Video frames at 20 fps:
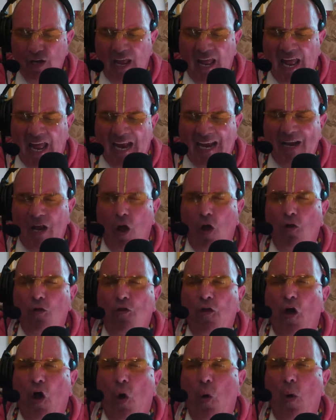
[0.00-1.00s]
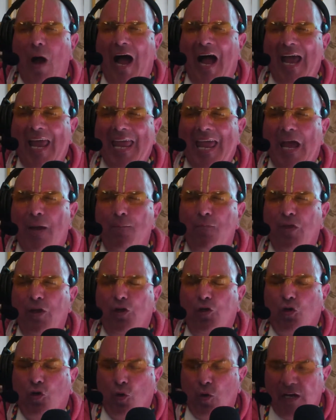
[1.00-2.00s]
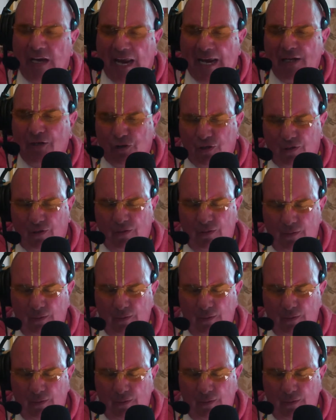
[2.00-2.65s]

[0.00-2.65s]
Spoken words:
And although I am the creator